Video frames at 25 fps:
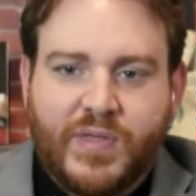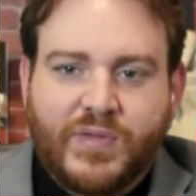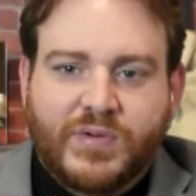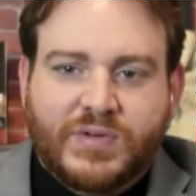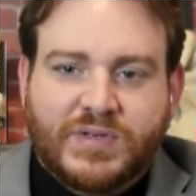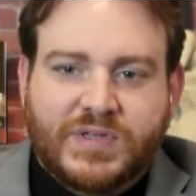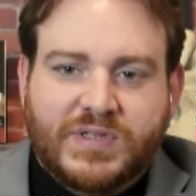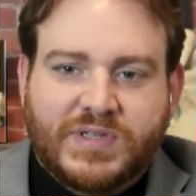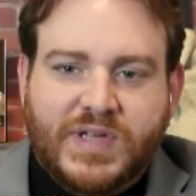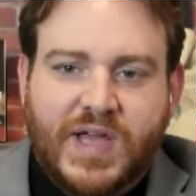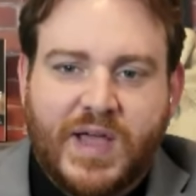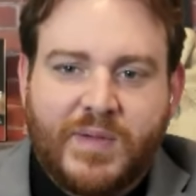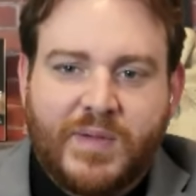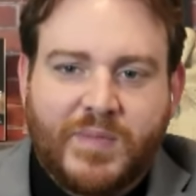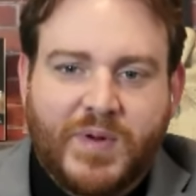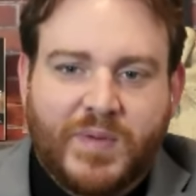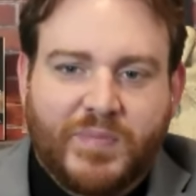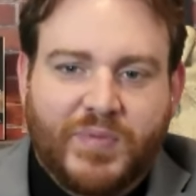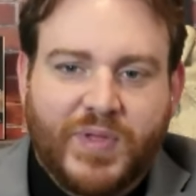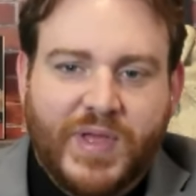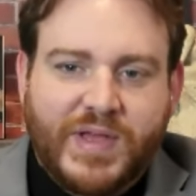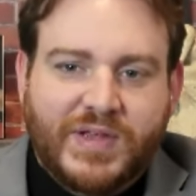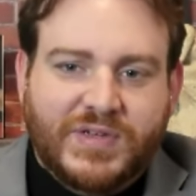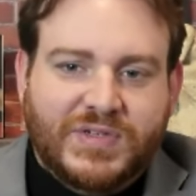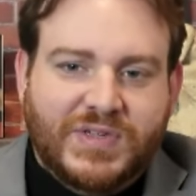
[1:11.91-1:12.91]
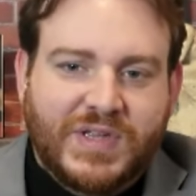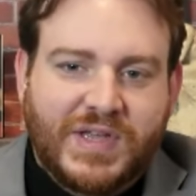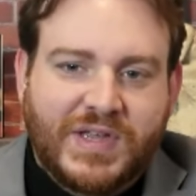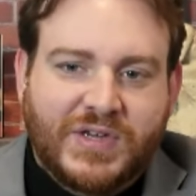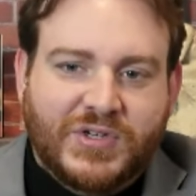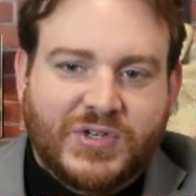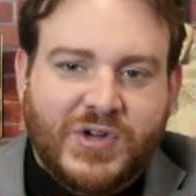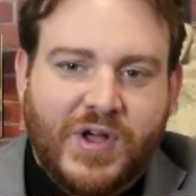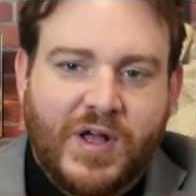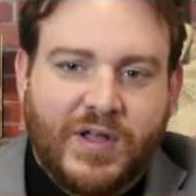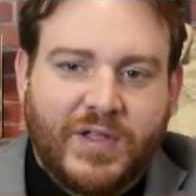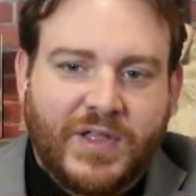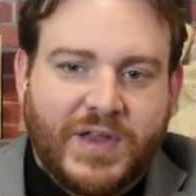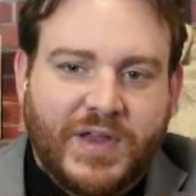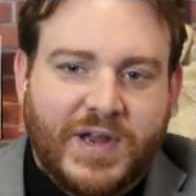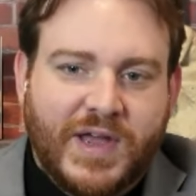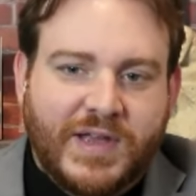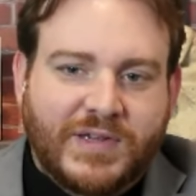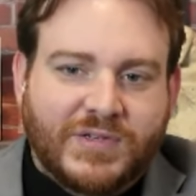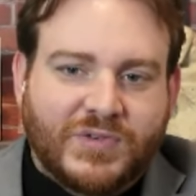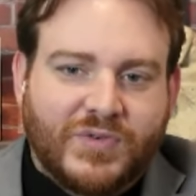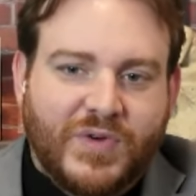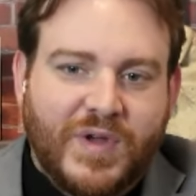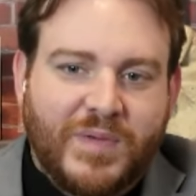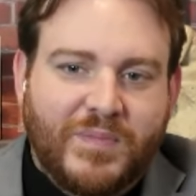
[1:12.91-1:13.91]
There's a time and a place to eat chocolate
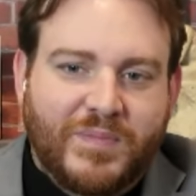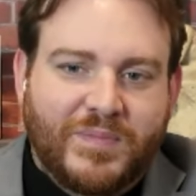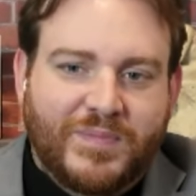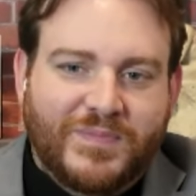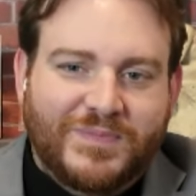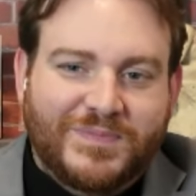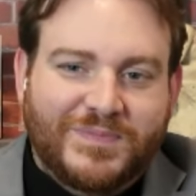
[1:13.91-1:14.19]
ice cream.